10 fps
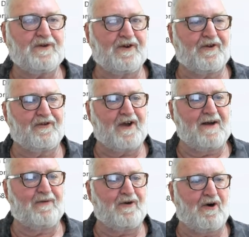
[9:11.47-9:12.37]
to the
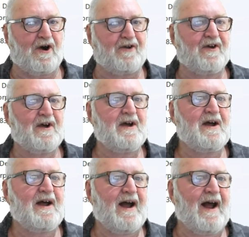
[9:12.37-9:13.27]
same size,
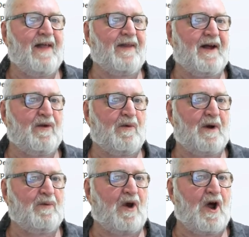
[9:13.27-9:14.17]
and the other
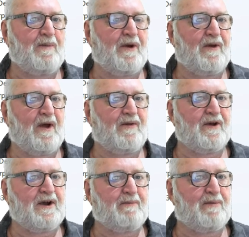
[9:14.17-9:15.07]
one will open
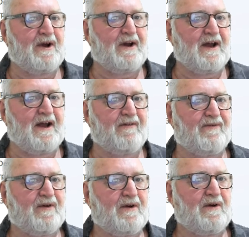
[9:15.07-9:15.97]
the
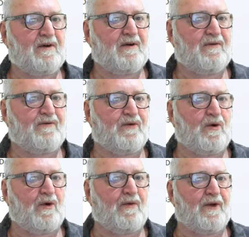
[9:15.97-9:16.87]
PDF
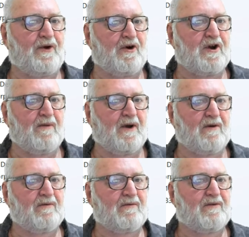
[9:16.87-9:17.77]
for the document.
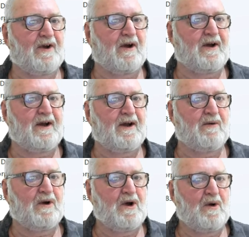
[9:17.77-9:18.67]
So
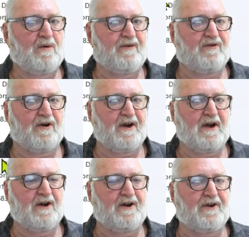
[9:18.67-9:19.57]
here we've got
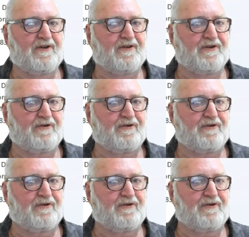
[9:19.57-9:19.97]
Inglis, the